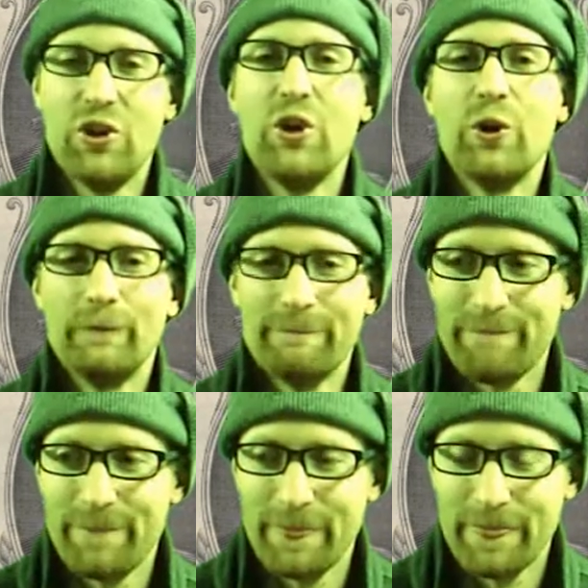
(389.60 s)
new.
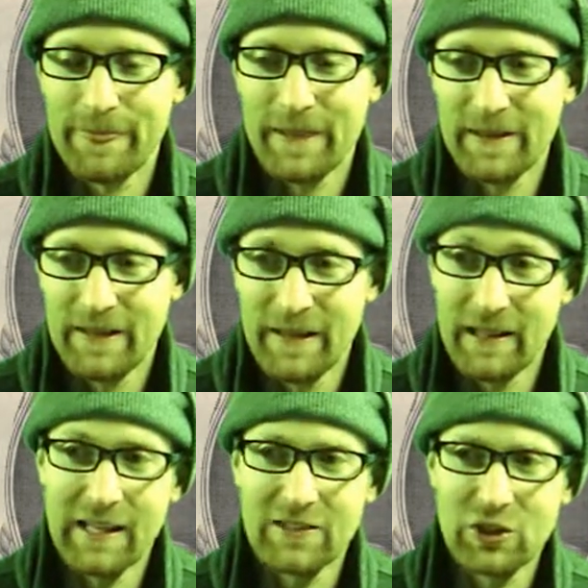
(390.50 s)

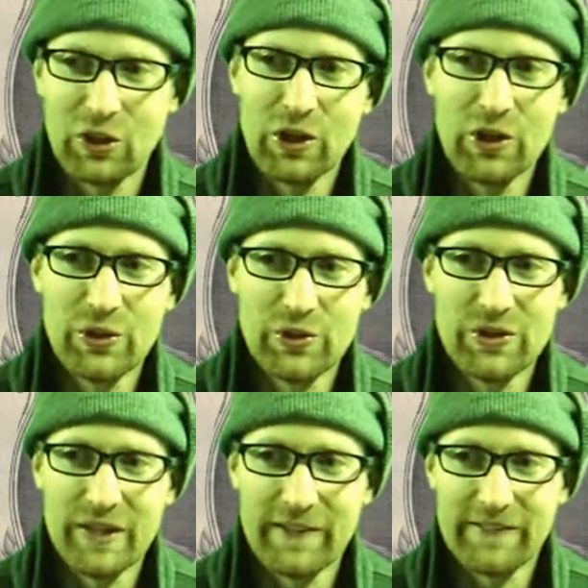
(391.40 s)
I like to learn new
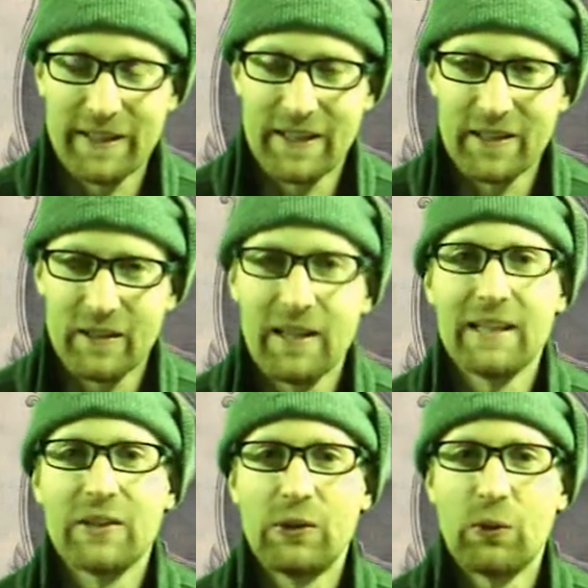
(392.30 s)
stuff. I
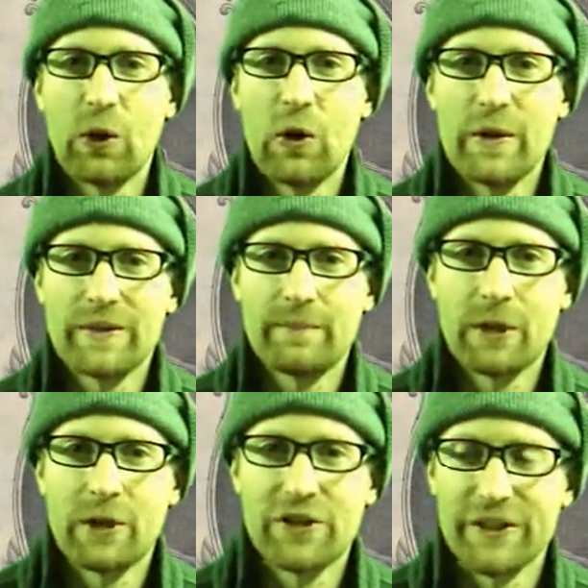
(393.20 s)
like to grow as a
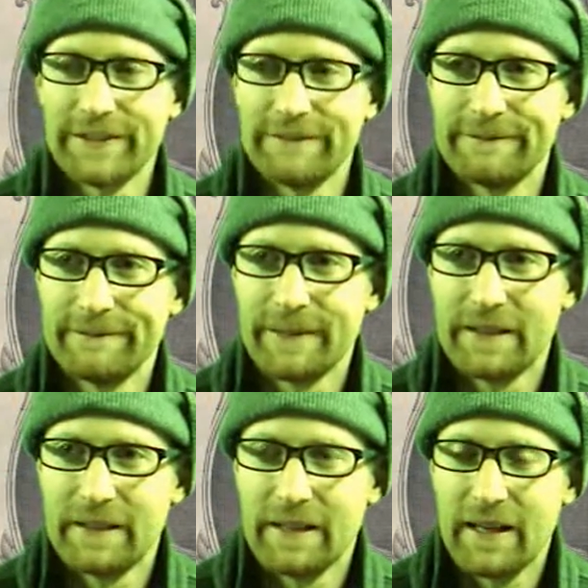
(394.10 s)
person.
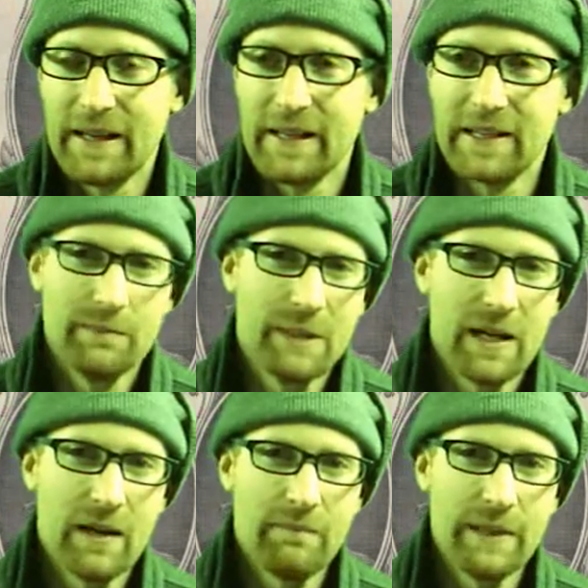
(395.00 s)
I like to
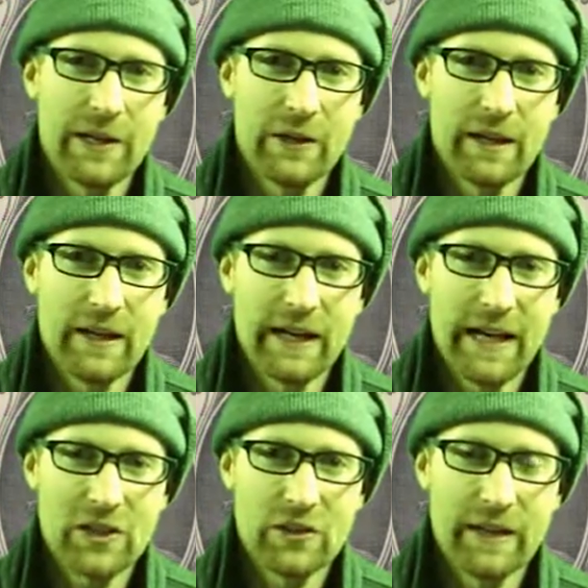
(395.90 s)
become bigger than I
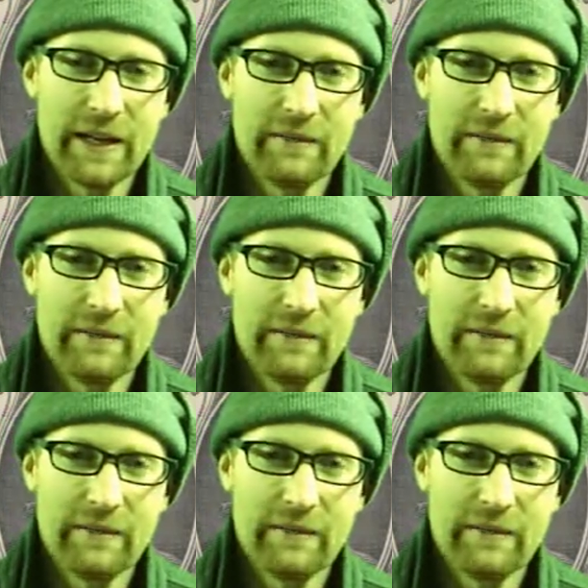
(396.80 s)
actually